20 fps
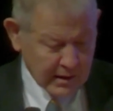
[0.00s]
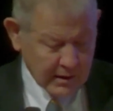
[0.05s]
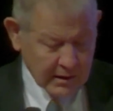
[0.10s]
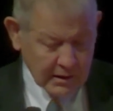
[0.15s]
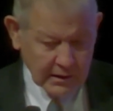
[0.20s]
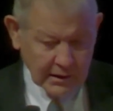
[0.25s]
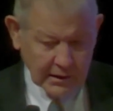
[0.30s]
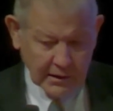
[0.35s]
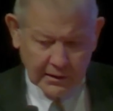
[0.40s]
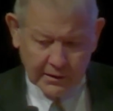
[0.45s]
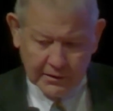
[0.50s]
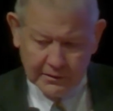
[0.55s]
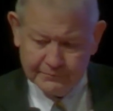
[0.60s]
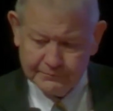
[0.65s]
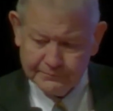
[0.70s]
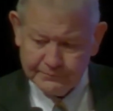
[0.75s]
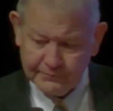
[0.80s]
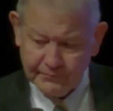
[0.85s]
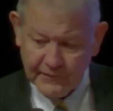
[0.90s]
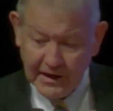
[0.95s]

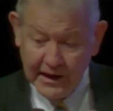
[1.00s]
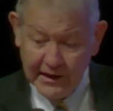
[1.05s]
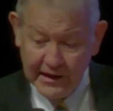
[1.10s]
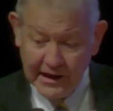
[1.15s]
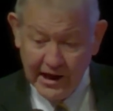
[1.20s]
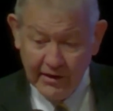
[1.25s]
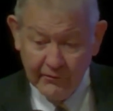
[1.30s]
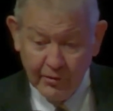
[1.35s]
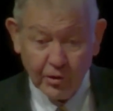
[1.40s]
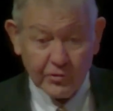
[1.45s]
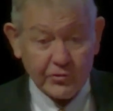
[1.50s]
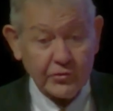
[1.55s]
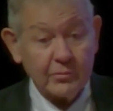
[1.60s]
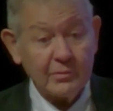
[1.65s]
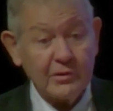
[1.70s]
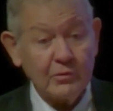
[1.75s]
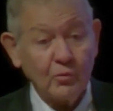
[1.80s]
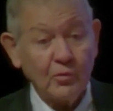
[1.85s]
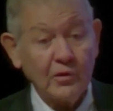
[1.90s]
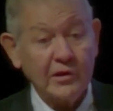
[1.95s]
I have also been
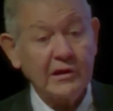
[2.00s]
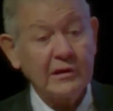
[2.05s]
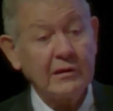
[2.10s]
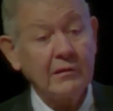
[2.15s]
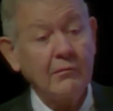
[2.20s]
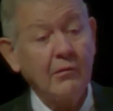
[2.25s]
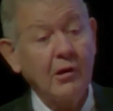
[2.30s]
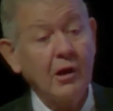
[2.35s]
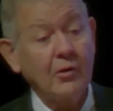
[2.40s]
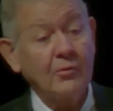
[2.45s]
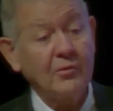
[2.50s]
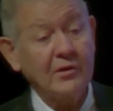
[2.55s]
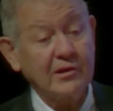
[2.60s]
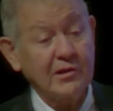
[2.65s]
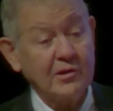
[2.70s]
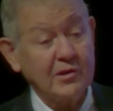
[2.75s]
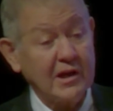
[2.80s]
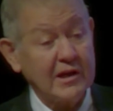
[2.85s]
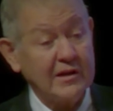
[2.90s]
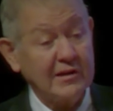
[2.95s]
working a lot with the
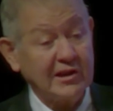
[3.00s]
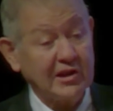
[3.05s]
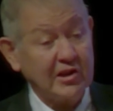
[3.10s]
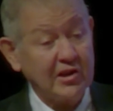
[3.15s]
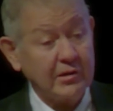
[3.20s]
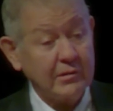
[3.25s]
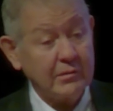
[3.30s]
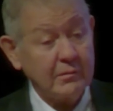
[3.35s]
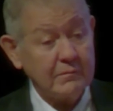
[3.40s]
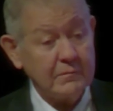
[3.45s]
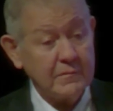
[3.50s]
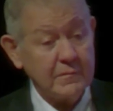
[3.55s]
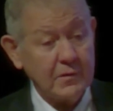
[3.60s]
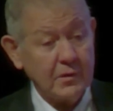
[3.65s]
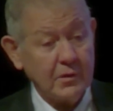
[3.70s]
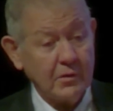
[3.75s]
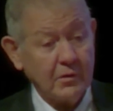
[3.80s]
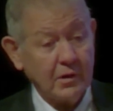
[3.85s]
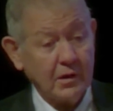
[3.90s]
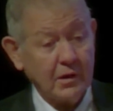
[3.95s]
United Kingdom
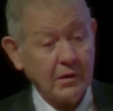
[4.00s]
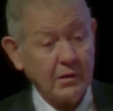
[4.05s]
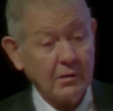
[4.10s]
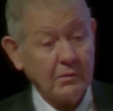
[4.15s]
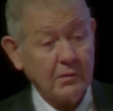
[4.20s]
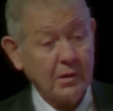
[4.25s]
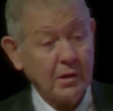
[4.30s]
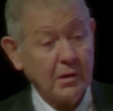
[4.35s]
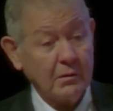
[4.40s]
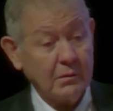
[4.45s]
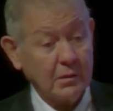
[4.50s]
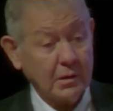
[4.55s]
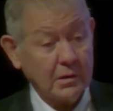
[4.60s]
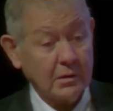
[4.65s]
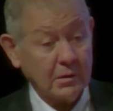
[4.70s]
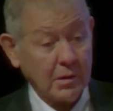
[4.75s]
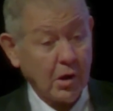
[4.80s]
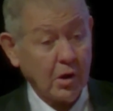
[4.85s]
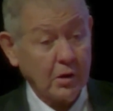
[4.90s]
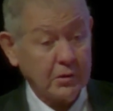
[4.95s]

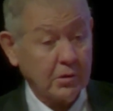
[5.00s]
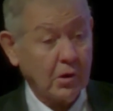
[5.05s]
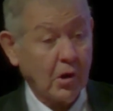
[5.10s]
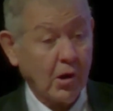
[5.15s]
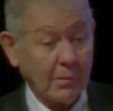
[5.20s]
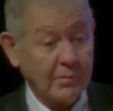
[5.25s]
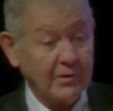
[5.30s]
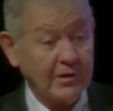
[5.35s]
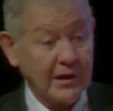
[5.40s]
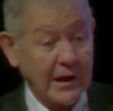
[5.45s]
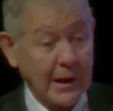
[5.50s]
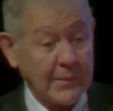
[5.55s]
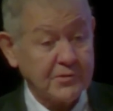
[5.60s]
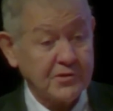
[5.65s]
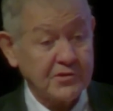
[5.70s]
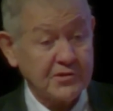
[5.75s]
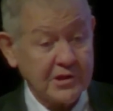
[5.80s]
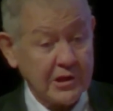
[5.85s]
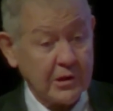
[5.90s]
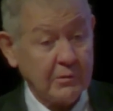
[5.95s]
on carbon capture
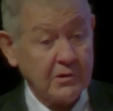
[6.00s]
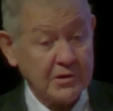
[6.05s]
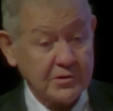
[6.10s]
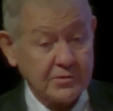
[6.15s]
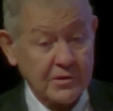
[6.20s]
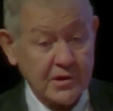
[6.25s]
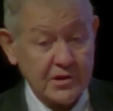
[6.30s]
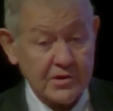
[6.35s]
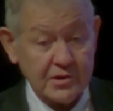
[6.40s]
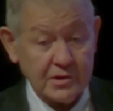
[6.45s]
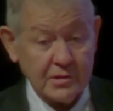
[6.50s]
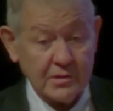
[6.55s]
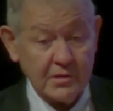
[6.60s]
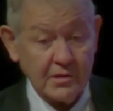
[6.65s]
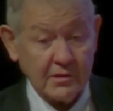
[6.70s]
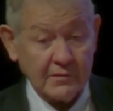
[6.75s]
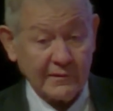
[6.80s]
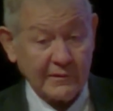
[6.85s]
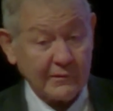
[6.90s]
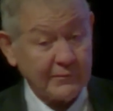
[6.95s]
sequestration.
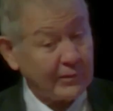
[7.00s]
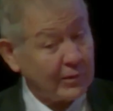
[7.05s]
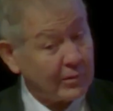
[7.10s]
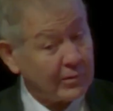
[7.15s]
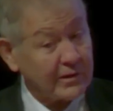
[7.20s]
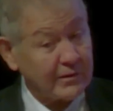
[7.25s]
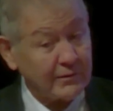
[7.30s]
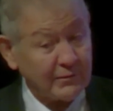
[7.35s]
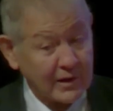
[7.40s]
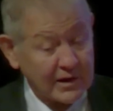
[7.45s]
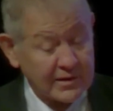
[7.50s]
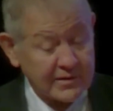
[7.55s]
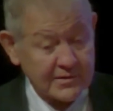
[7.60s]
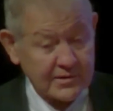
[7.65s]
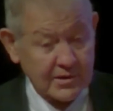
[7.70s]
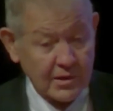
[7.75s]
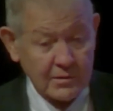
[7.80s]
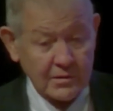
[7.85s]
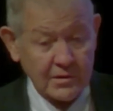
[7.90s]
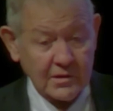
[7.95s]
They're very advanced
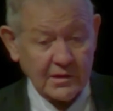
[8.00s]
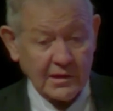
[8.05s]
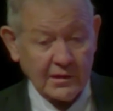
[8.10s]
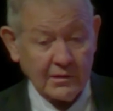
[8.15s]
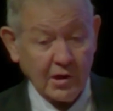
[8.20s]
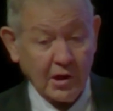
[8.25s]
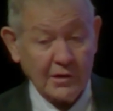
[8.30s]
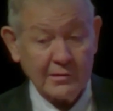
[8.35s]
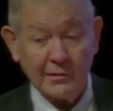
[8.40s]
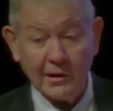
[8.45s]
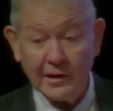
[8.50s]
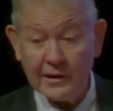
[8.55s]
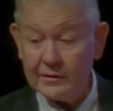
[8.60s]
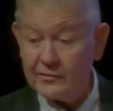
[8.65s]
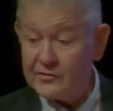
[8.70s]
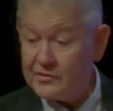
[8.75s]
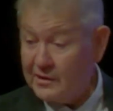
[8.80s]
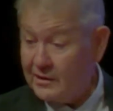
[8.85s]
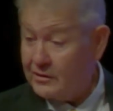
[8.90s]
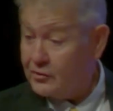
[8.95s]
on it, and unlike,
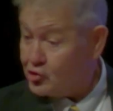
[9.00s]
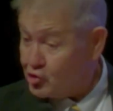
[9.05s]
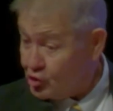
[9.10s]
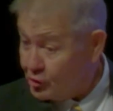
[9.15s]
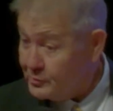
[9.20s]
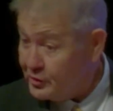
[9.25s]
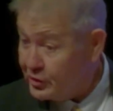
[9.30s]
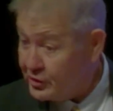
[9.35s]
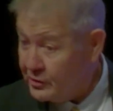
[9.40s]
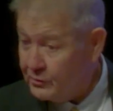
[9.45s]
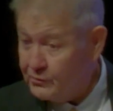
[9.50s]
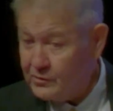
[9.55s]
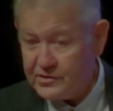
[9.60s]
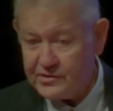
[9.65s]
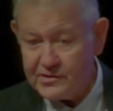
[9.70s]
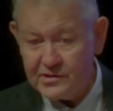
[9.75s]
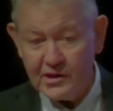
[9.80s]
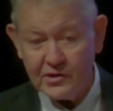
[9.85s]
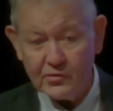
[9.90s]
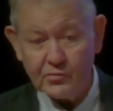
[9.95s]
say, Germany, which
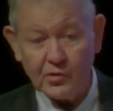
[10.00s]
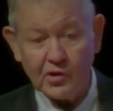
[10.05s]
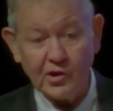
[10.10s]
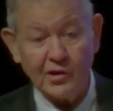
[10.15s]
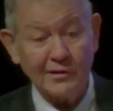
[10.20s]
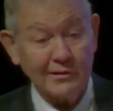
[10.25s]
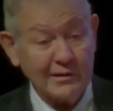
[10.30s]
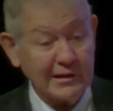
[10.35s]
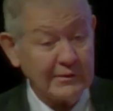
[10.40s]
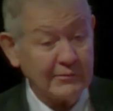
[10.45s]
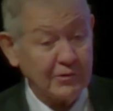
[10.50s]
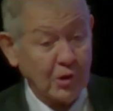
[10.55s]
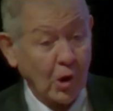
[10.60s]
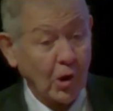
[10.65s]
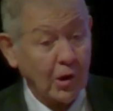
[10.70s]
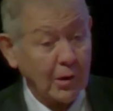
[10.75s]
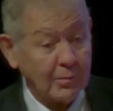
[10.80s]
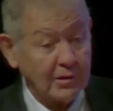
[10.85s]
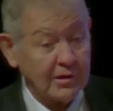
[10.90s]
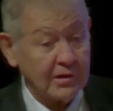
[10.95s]
says we're going to leave
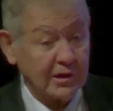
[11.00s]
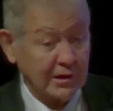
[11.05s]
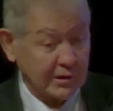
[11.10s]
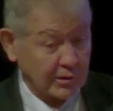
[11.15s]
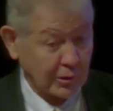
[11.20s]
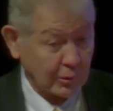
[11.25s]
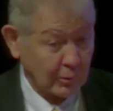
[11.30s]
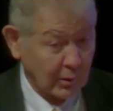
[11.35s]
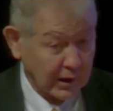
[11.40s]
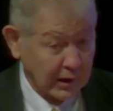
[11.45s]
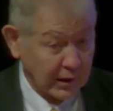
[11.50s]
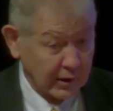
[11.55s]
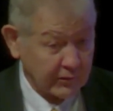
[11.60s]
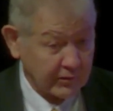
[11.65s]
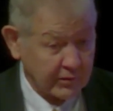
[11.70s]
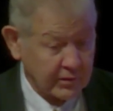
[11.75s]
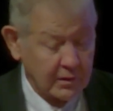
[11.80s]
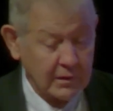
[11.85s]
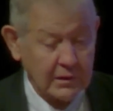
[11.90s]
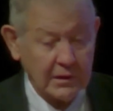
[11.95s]
carbon in the ground,
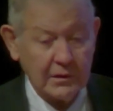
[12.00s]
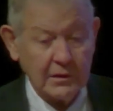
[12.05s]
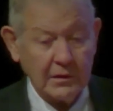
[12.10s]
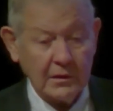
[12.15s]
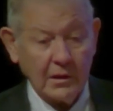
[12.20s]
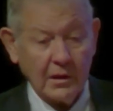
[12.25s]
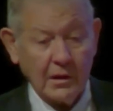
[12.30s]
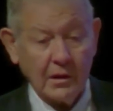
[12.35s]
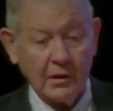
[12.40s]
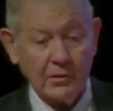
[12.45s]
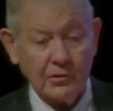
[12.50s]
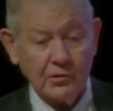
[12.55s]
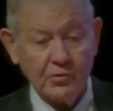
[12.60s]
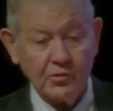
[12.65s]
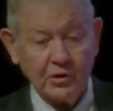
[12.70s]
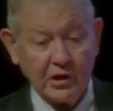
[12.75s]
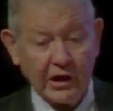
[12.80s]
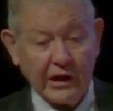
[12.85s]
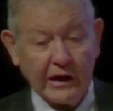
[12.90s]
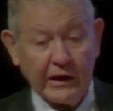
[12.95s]
UK
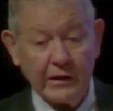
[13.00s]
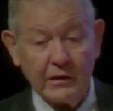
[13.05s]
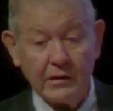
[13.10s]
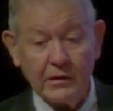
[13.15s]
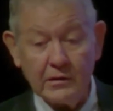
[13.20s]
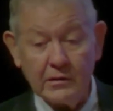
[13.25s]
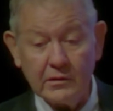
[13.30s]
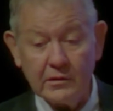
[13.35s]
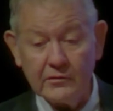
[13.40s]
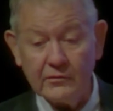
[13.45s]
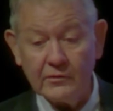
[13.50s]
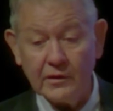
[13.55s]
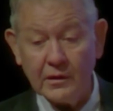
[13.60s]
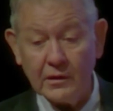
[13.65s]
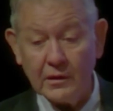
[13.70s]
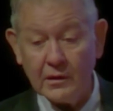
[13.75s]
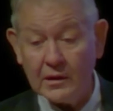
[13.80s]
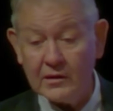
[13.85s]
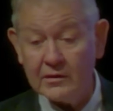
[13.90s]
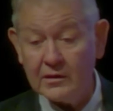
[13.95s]
is, I
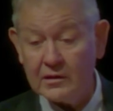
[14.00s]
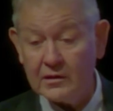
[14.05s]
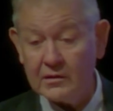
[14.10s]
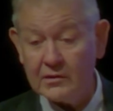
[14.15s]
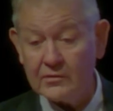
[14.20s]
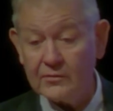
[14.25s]
think, is